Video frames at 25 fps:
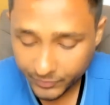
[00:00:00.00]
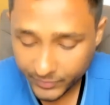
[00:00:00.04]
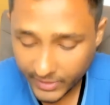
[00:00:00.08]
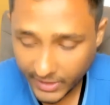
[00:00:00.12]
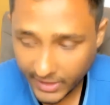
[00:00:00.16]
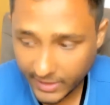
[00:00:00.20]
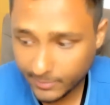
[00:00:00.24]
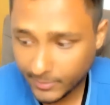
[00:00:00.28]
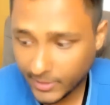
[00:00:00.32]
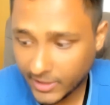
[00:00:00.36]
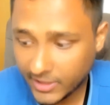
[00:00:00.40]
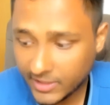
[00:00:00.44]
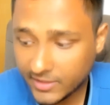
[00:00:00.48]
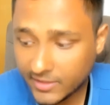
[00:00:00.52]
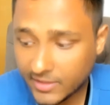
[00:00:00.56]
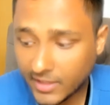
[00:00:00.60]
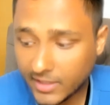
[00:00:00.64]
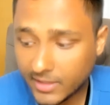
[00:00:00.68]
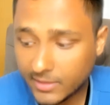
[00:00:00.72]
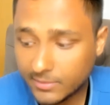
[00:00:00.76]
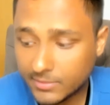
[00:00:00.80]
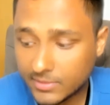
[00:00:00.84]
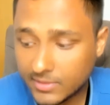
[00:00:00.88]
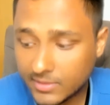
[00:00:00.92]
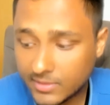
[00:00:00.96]
And many
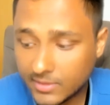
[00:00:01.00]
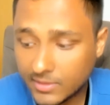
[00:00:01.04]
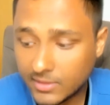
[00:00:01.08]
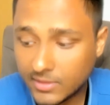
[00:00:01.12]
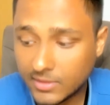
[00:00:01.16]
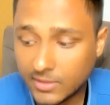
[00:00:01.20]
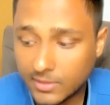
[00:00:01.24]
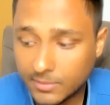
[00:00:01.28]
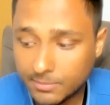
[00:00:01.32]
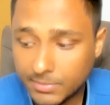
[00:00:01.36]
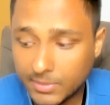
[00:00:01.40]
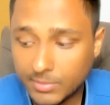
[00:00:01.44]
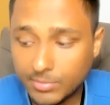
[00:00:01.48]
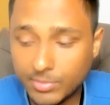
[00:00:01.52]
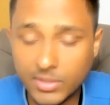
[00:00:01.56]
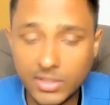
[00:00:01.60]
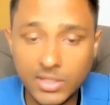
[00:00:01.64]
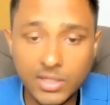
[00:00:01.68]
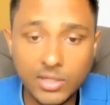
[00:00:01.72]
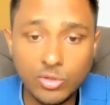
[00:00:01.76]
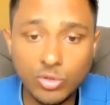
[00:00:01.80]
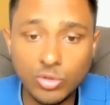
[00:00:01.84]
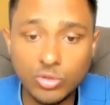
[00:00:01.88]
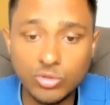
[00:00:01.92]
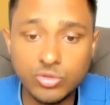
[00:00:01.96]
times uh, people
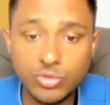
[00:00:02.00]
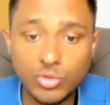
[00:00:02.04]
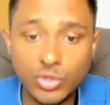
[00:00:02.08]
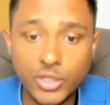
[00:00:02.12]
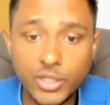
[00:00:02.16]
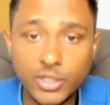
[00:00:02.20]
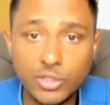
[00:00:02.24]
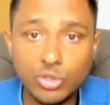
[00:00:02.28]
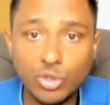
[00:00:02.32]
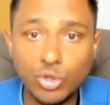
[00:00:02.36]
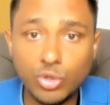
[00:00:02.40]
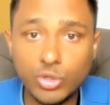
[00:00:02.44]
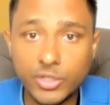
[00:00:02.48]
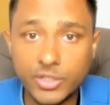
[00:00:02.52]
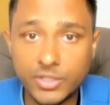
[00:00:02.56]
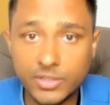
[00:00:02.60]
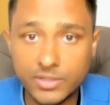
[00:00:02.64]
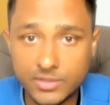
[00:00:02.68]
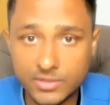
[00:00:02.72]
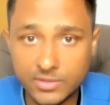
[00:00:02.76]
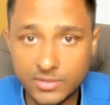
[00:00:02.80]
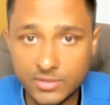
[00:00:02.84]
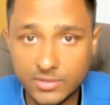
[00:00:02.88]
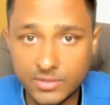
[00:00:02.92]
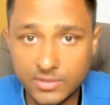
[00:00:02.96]
are also
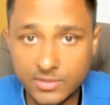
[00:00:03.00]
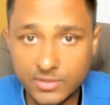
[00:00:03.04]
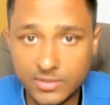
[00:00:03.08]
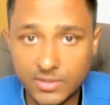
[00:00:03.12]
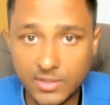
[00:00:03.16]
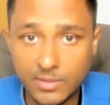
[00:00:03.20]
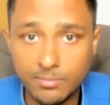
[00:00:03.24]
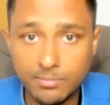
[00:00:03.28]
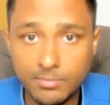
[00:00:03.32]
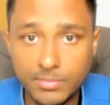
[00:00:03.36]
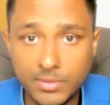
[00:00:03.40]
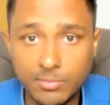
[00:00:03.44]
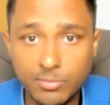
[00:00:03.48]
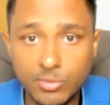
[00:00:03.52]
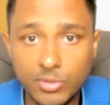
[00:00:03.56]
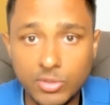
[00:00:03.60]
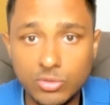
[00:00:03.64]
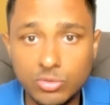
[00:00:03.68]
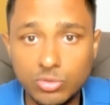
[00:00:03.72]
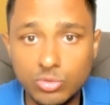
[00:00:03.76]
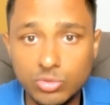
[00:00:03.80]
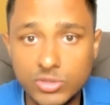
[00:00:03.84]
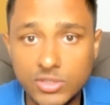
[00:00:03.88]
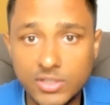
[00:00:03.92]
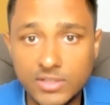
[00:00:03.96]
ignorant. Some people
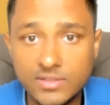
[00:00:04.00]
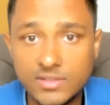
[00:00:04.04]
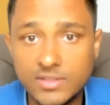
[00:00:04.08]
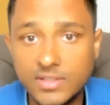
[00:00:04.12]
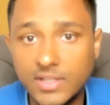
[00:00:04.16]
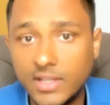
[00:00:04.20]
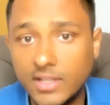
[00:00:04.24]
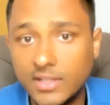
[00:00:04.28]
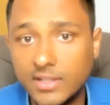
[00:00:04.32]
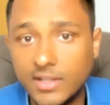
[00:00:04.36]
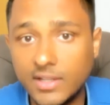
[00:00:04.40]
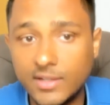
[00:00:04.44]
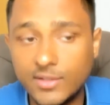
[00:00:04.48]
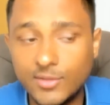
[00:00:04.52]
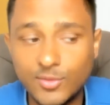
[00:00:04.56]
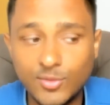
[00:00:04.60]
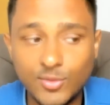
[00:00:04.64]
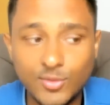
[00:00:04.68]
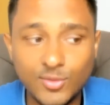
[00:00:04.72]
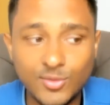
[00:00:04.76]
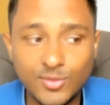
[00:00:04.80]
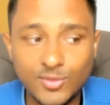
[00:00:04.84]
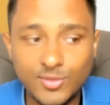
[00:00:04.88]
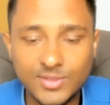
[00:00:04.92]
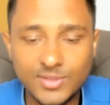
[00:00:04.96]
who just think that,
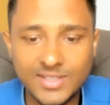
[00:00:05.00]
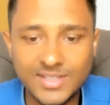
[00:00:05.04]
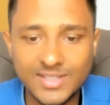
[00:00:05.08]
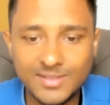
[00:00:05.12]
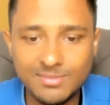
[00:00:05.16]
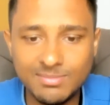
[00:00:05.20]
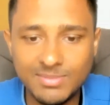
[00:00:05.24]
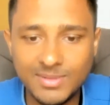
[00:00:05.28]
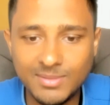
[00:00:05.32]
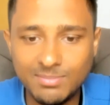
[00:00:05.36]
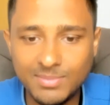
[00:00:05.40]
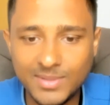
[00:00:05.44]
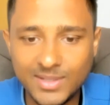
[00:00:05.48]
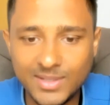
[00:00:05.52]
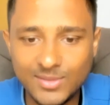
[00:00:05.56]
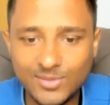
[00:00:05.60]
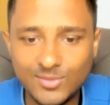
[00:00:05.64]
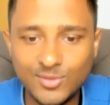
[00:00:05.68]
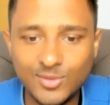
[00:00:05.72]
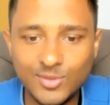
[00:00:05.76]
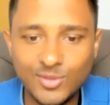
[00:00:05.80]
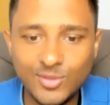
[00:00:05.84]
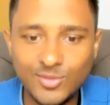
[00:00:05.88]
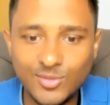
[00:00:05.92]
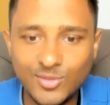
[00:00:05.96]
oh, just be
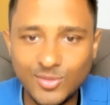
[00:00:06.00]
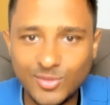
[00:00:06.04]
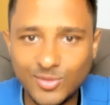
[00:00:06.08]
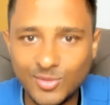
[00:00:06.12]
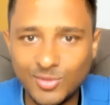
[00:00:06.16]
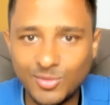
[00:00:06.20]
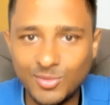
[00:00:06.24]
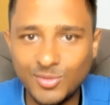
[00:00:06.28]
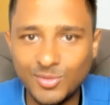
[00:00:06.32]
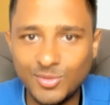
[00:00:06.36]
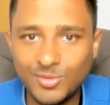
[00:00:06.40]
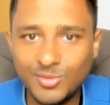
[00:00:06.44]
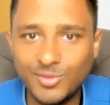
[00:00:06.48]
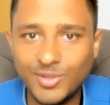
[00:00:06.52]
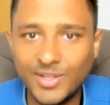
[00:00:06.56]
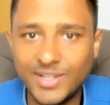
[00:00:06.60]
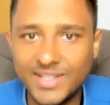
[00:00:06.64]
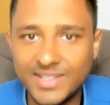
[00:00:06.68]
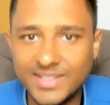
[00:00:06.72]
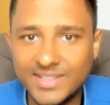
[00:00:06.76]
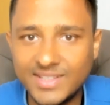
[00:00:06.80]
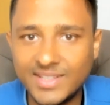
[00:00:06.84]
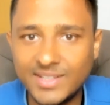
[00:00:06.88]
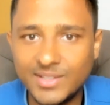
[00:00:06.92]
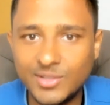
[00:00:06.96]
peaceful, you know, don't do
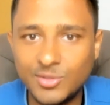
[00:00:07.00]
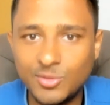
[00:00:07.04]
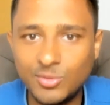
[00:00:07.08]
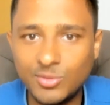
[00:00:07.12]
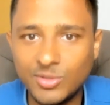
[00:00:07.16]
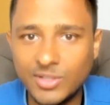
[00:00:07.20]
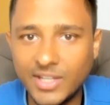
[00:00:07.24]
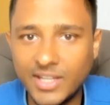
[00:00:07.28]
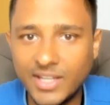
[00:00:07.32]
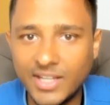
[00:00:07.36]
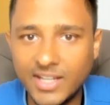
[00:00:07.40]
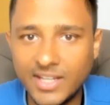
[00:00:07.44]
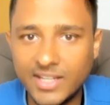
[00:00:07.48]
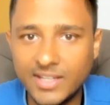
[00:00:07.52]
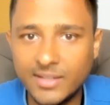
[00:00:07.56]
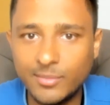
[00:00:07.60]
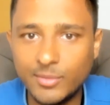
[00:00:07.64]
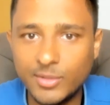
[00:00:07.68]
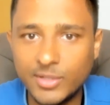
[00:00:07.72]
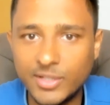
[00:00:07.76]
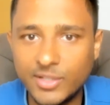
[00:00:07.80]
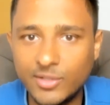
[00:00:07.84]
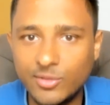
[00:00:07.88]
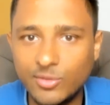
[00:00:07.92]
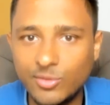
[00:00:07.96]
anything, don't kill
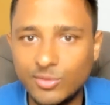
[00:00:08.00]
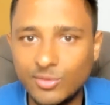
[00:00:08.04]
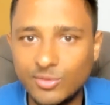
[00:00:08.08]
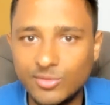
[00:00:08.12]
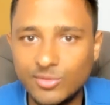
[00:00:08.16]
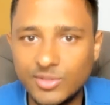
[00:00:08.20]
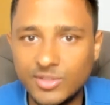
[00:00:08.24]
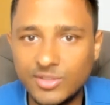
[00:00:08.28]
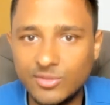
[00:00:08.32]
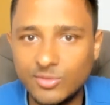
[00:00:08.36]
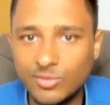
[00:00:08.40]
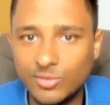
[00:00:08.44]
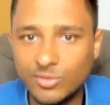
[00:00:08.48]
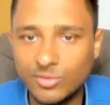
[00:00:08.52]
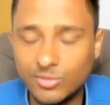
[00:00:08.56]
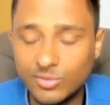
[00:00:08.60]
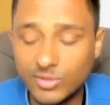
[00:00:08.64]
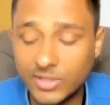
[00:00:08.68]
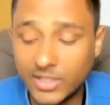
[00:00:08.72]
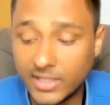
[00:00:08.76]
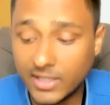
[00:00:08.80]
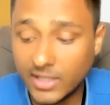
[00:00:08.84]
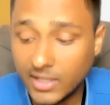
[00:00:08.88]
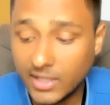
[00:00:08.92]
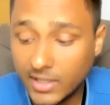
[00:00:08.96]
anybody, don't do this, don't do
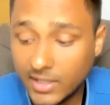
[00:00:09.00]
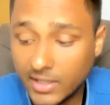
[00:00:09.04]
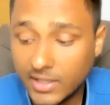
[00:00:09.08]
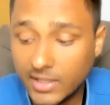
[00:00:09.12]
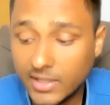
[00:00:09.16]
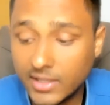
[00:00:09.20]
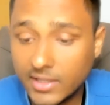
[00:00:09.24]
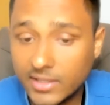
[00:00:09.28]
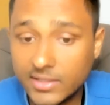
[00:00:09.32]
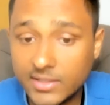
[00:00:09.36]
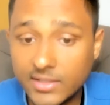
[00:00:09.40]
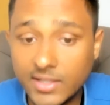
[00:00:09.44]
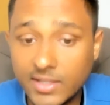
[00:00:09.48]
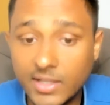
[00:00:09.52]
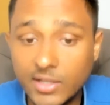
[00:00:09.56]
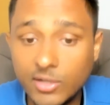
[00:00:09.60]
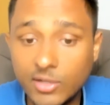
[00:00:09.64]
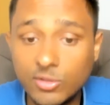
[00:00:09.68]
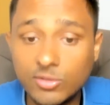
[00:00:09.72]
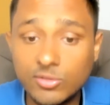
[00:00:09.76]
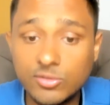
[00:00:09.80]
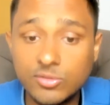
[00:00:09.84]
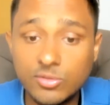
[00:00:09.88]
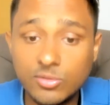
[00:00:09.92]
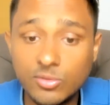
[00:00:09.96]
that. They
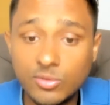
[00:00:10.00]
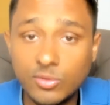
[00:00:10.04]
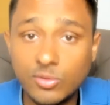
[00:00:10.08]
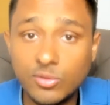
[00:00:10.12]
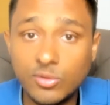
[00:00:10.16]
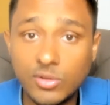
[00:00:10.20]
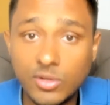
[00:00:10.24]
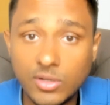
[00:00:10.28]
also...